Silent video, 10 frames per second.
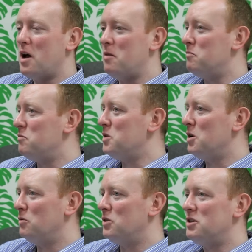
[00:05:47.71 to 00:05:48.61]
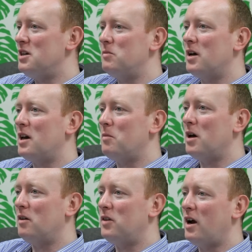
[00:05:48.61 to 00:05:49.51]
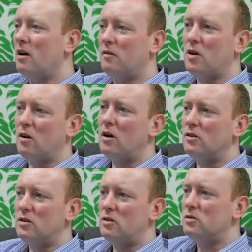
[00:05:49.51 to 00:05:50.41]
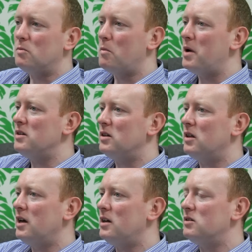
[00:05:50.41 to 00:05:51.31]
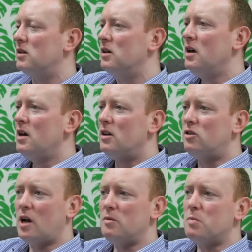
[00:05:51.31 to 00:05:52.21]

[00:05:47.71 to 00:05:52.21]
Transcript: and the team that came out of there have gone on to do some amazing things. And James